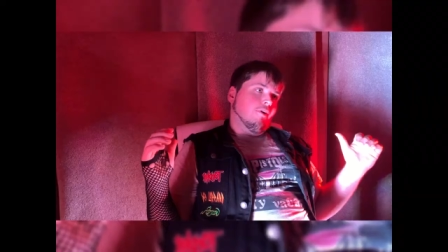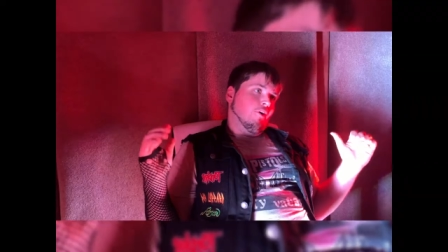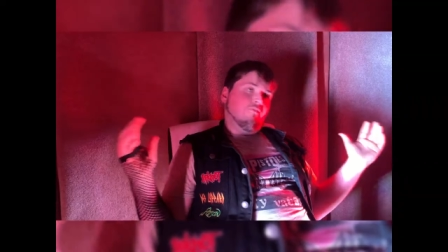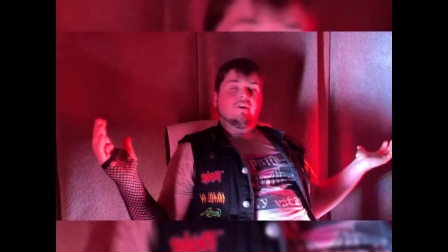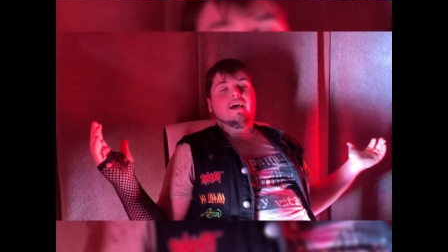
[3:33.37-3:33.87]

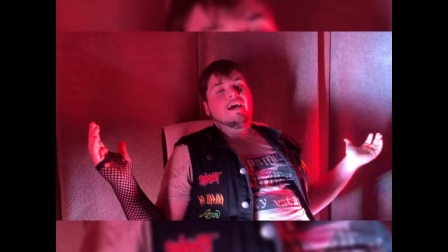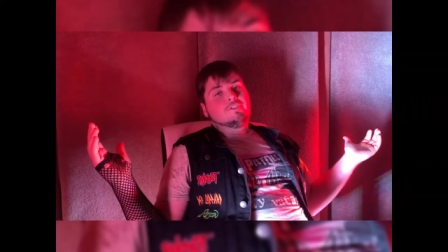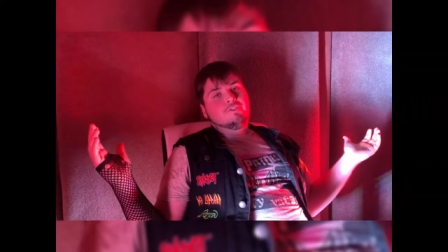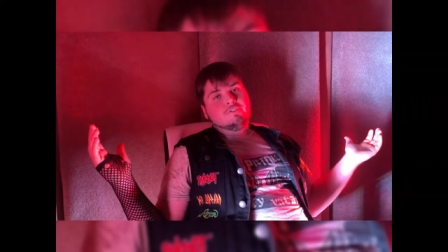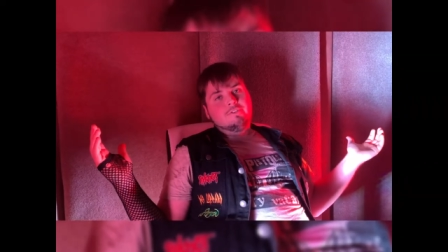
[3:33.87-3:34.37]
Our fun
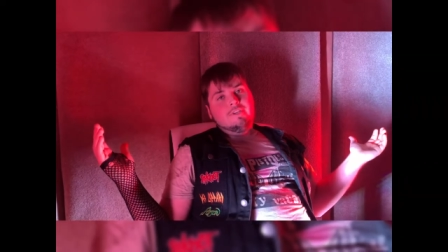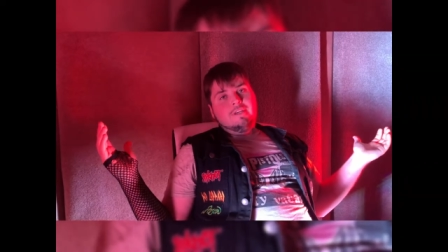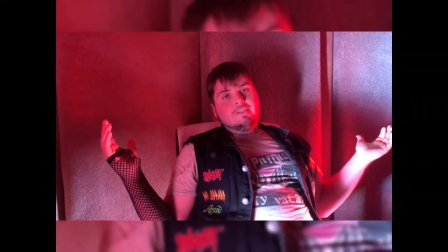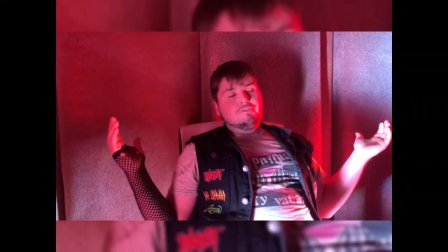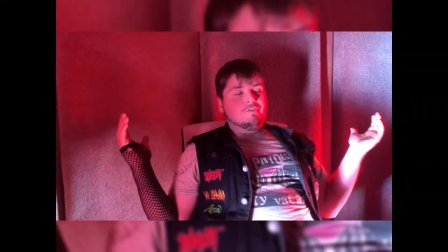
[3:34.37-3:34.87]
attitude.
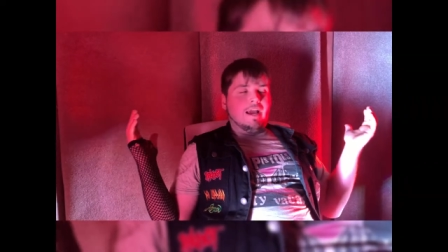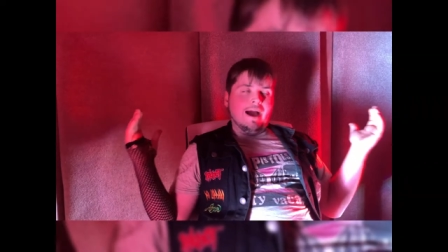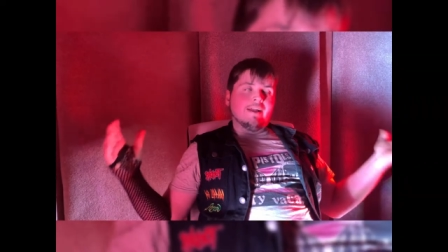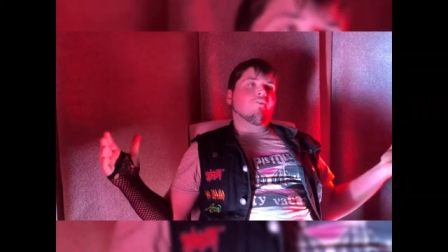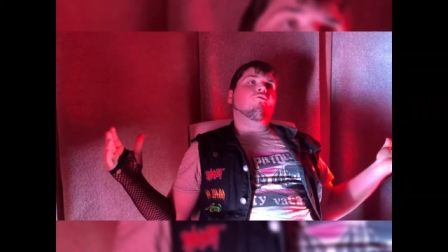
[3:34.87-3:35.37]
You
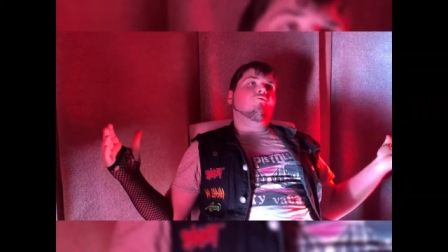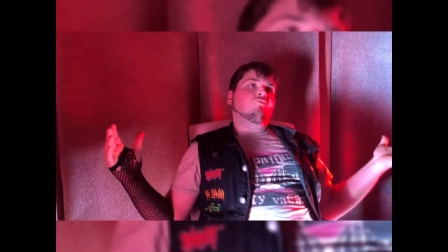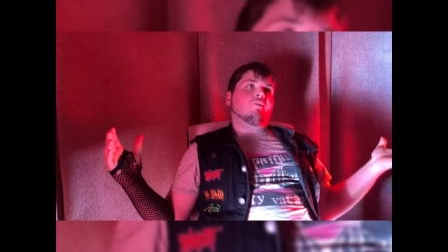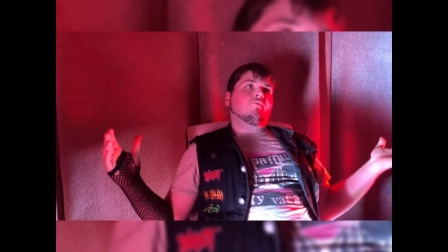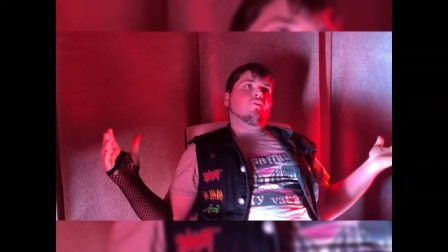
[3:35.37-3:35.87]
cannot go
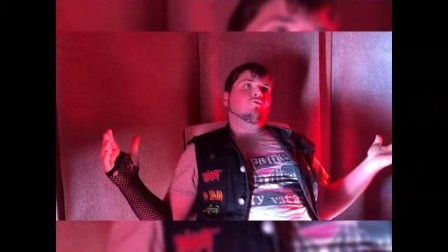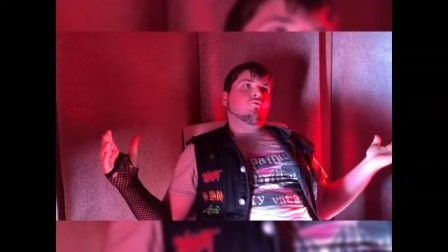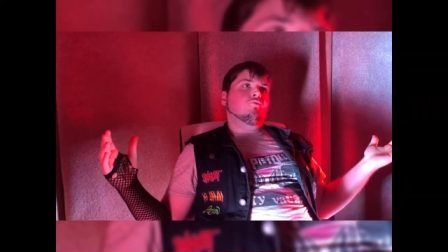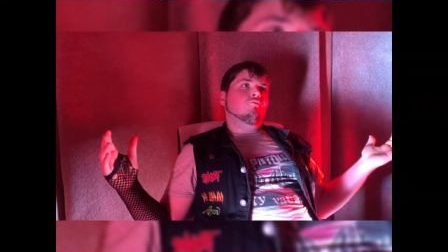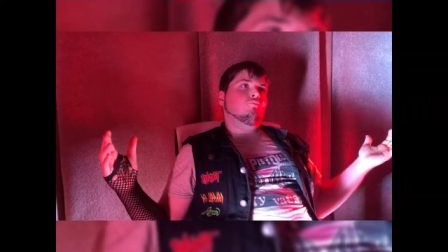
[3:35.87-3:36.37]
to one of our
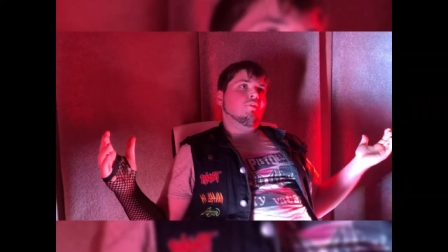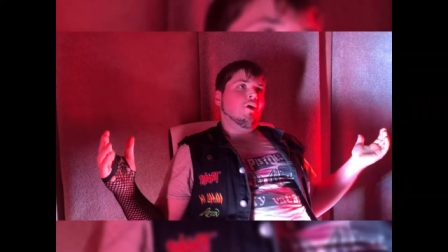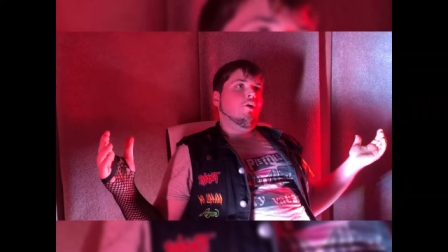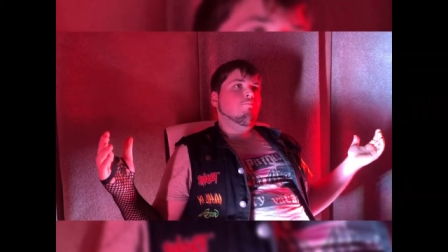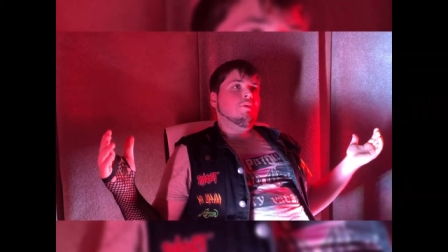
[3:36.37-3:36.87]
shows
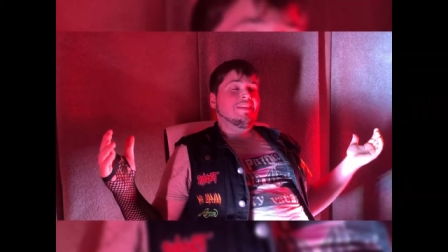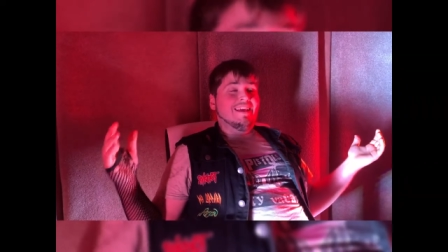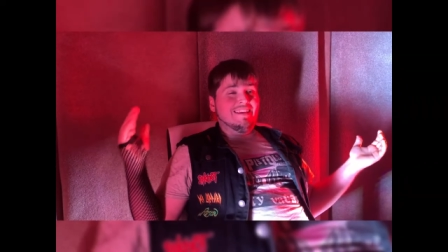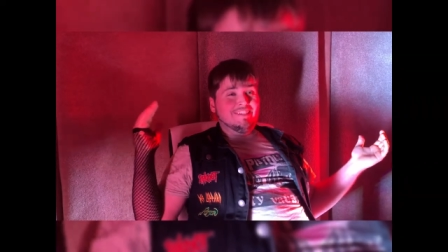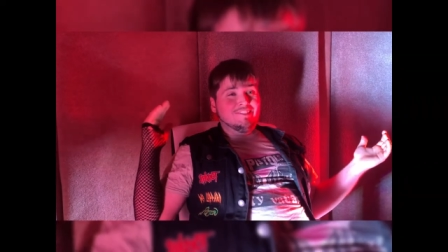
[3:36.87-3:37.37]
without being
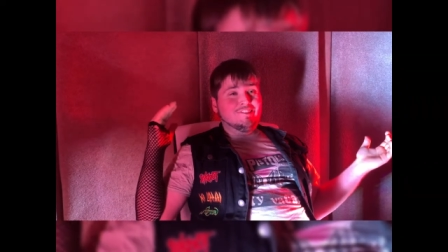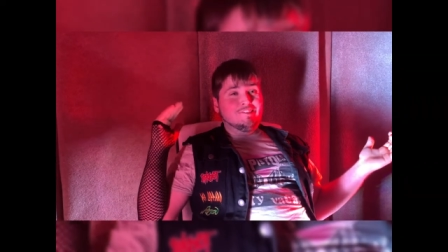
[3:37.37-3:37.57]
excited